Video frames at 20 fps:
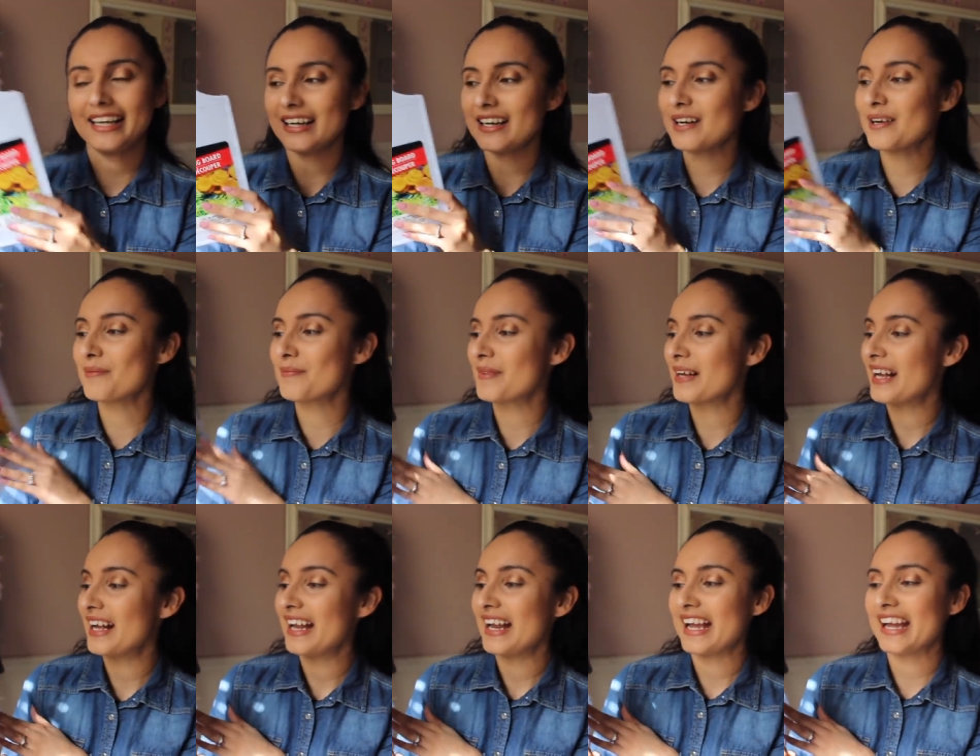And
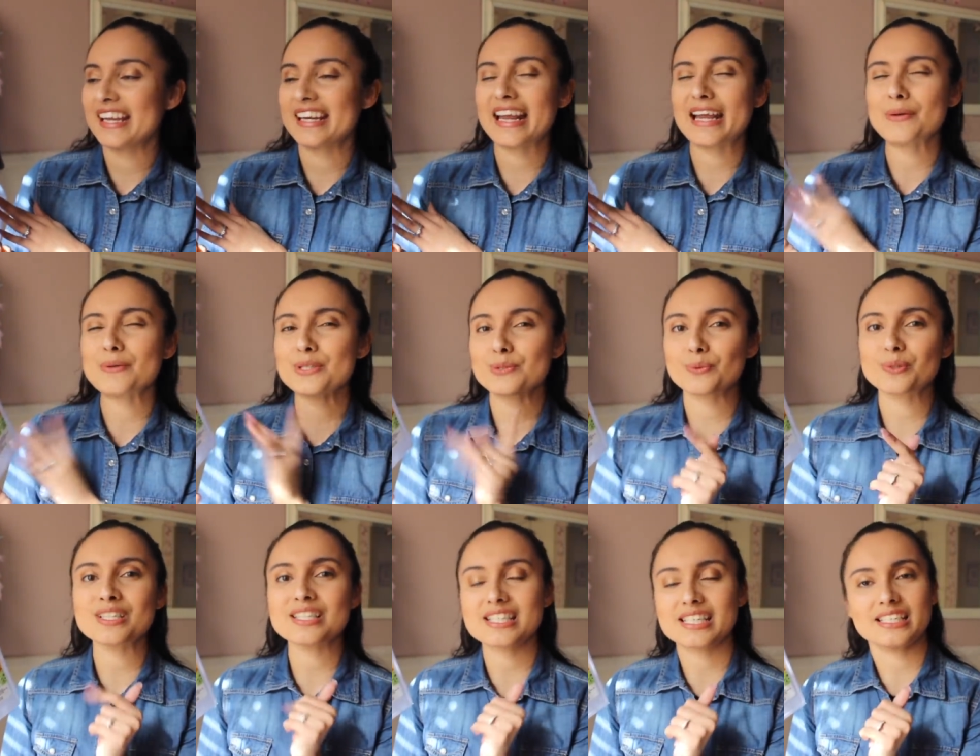I was
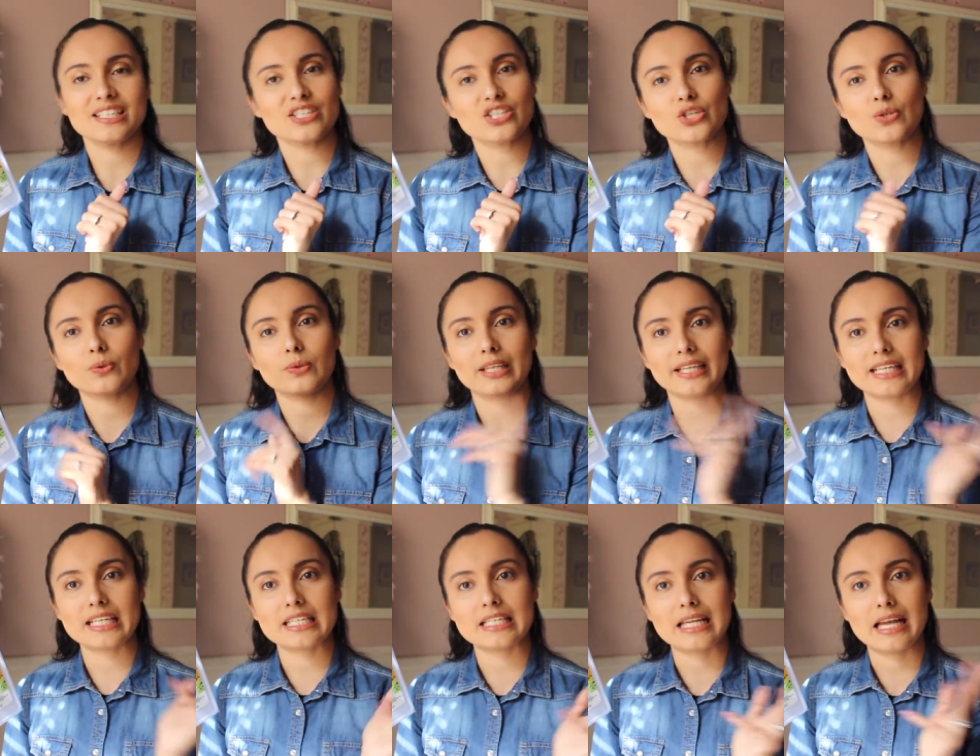once gonna do
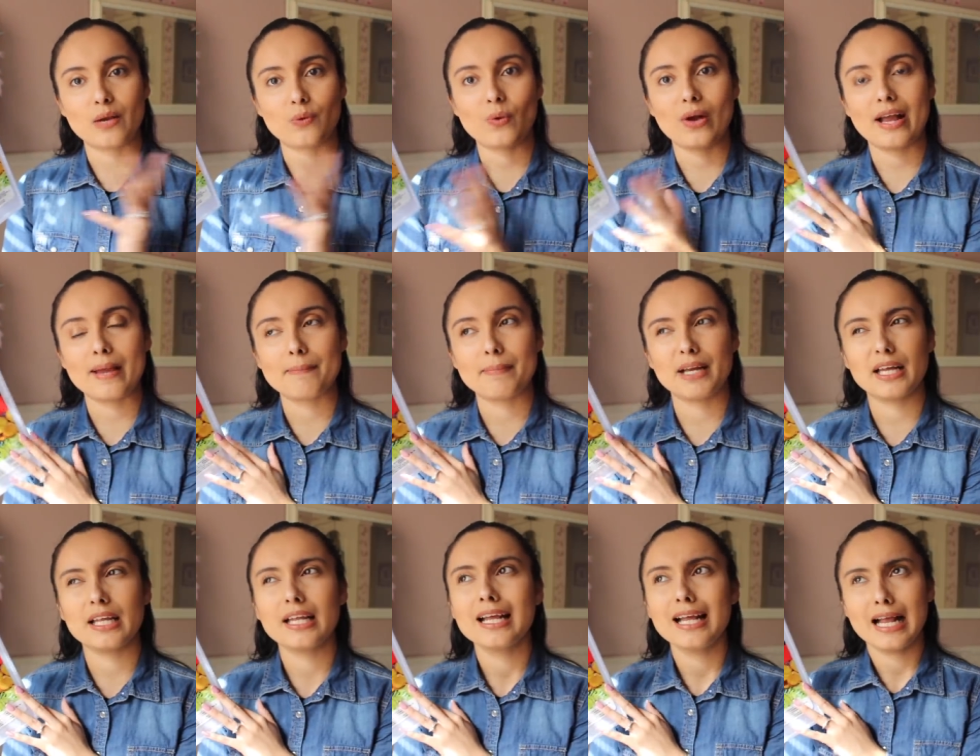like a DIY,
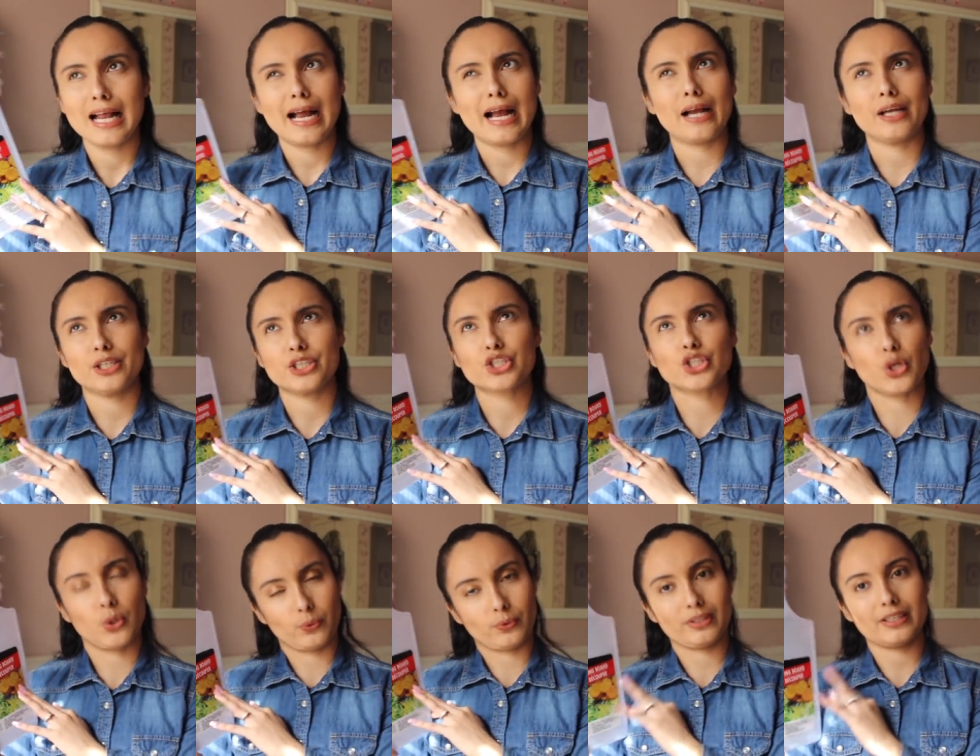but I
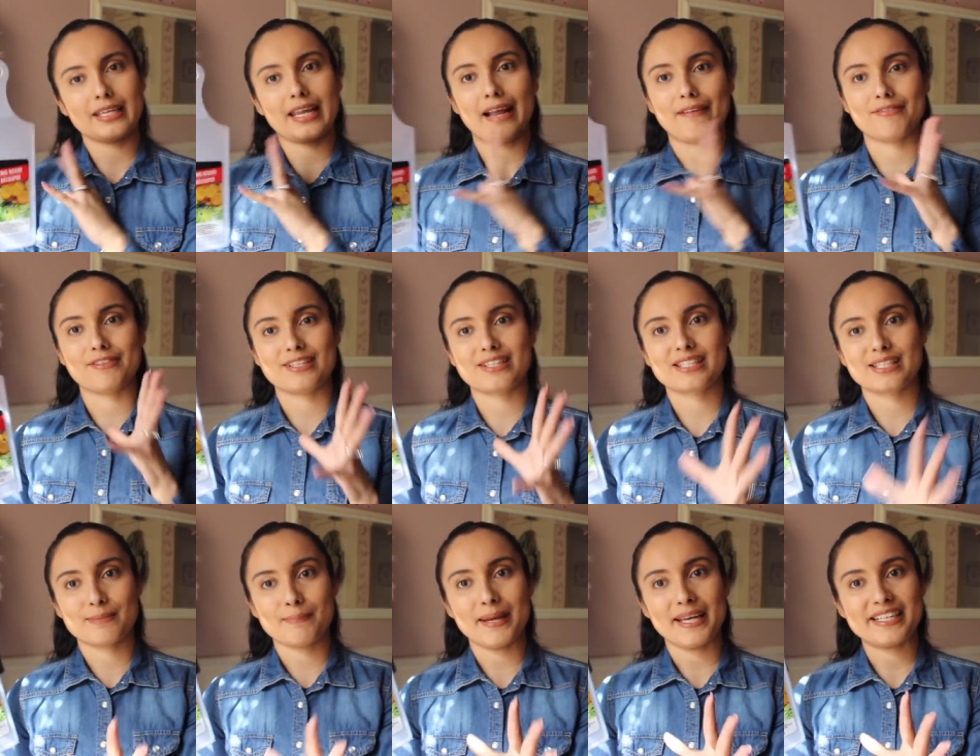don't really have the
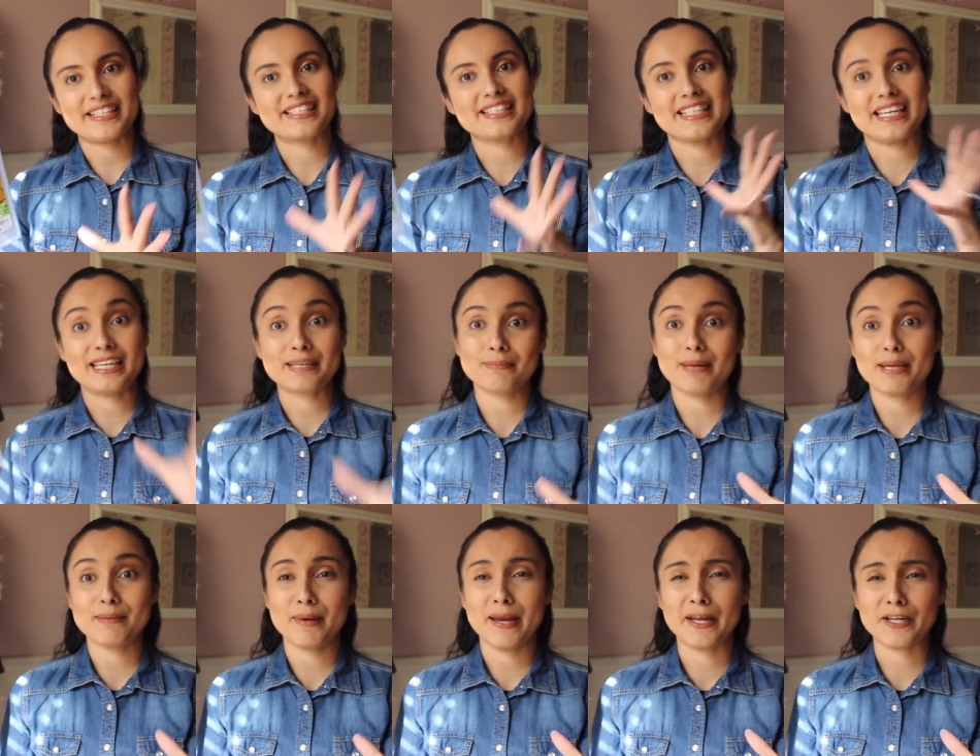space in
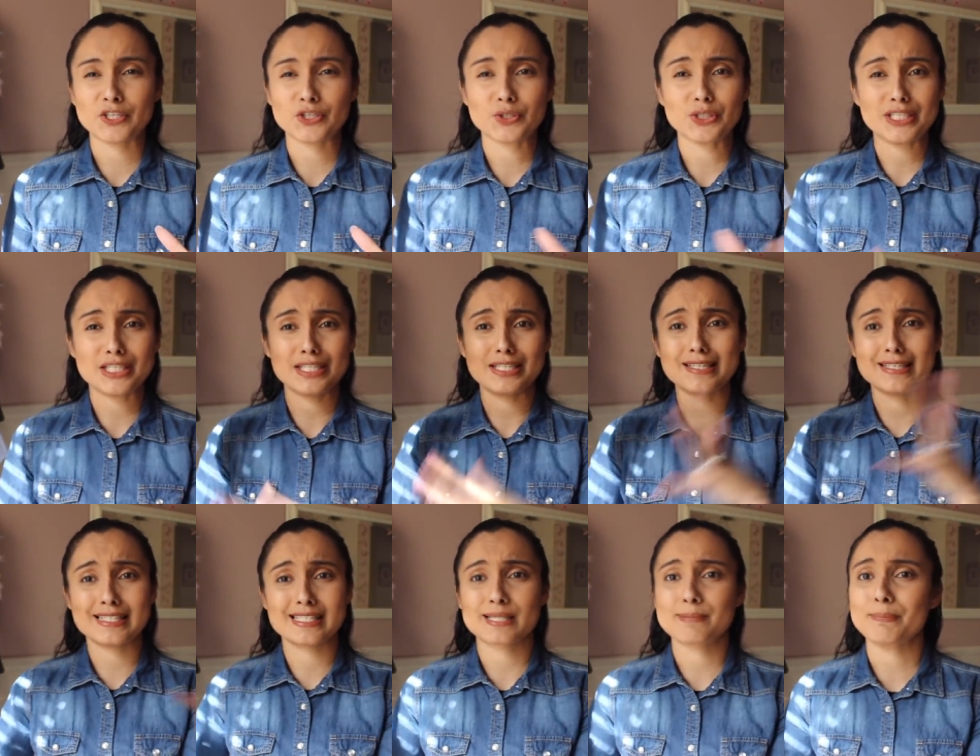my pantry to
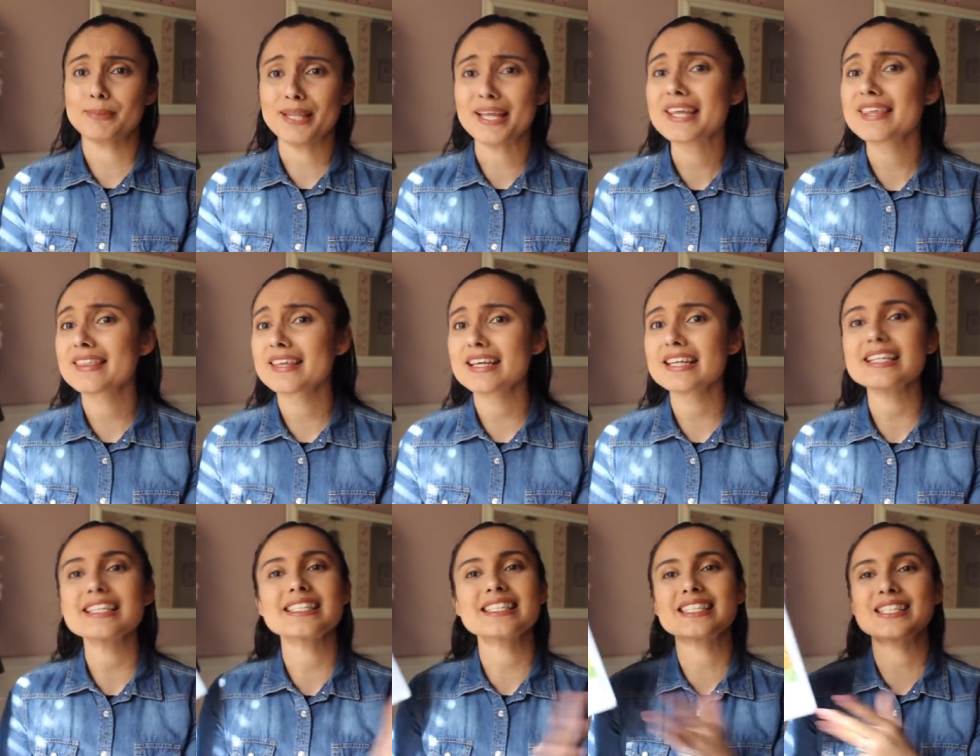display
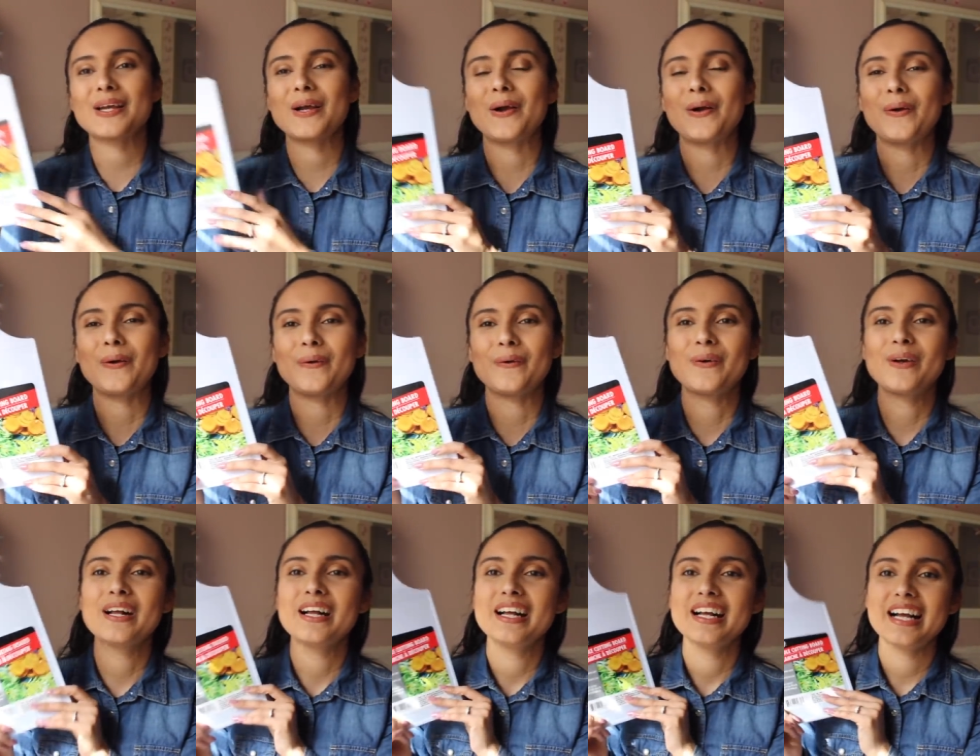this, so